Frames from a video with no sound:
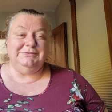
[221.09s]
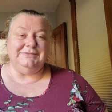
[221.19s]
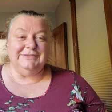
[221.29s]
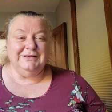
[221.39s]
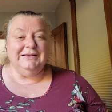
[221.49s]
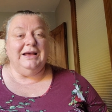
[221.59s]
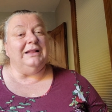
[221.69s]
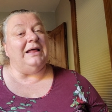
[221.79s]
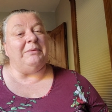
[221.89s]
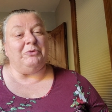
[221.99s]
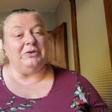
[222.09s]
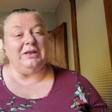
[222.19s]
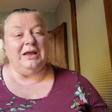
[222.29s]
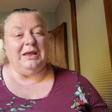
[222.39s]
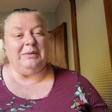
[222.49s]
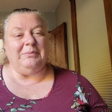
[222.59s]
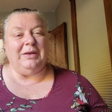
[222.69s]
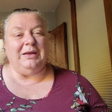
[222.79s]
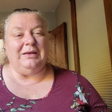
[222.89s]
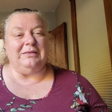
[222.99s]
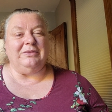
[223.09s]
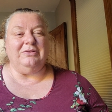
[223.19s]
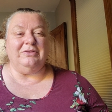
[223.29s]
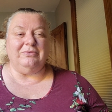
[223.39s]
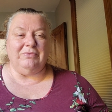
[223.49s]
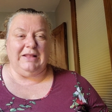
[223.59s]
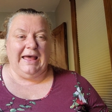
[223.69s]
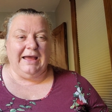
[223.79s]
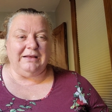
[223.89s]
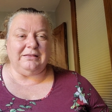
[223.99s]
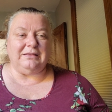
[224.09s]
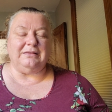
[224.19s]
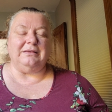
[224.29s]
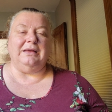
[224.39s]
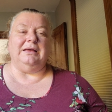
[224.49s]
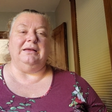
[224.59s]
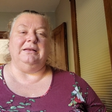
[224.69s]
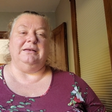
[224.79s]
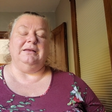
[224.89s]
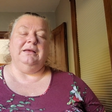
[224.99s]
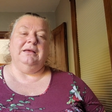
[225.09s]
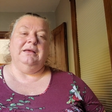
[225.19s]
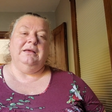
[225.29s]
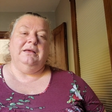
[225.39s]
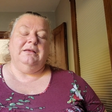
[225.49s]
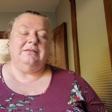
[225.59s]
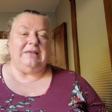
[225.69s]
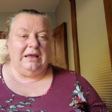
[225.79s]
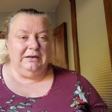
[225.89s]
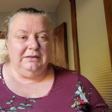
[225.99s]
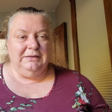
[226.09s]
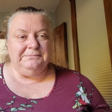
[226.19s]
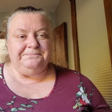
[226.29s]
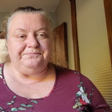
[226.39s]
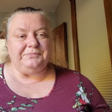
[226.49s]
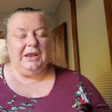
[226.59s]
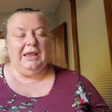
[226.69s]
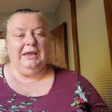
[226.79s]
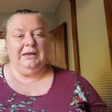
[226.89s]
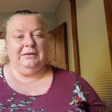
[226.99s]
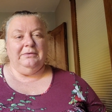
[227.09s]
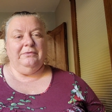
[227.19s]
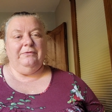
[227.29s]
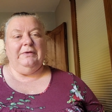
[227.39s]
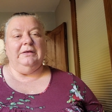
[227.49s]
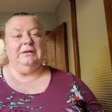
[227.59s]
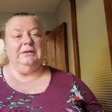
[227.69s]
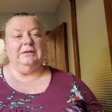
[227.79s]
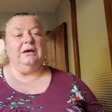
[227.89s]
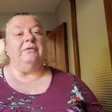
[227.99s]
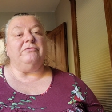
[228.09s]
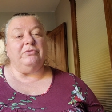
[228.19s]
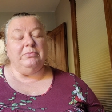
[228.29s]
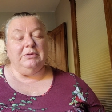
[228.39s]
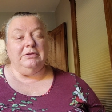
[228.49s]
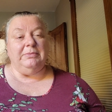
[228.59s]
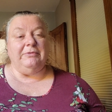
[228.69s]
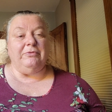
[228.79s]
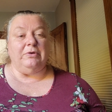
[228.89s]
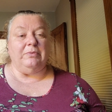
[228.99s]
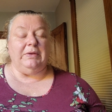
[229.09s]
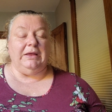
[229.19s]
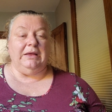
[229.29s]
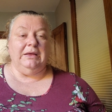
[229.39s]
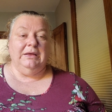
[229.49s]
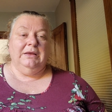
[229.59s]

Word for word: a lot more time uh, to just relax and settle and feel comfortable before we